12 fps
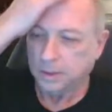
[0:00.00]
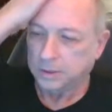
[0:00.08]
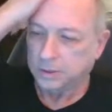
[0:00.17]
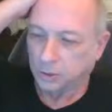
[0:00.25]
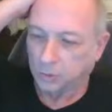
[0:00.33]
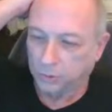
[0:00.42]

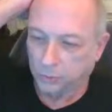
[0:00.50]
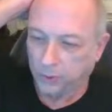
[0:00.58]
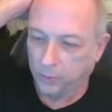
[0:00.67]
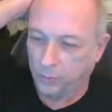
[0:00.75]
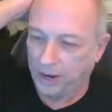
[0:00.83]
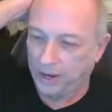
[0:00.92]
So do
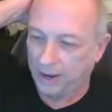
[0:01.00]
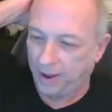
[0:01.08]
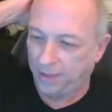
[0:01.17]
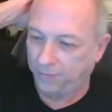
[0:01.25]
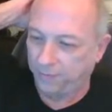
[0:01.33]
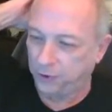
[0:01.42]
we wait
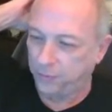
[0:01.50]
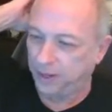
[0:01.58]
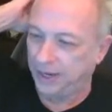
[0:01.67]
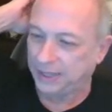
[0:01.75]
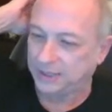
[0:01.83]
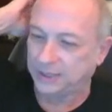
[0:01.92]
another few
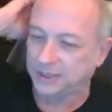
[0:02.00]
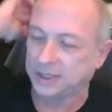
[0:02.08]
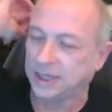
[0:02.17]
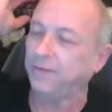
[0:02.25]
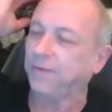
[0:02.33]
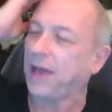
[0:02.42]
minutes to
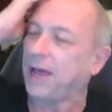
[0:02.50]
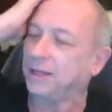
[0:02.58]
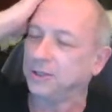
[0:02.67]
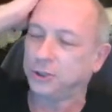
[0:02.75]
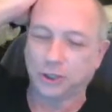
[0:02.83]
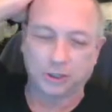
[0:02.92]
see if
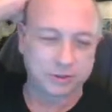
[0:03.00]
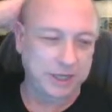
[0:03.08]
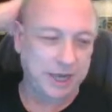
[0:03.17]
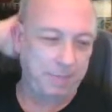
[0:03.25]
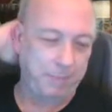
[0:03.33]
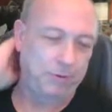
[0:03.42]
Alan shows
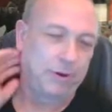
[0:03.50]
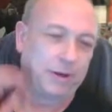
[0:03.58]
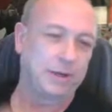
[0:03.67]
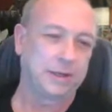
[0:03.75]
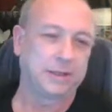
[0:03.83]
up, or?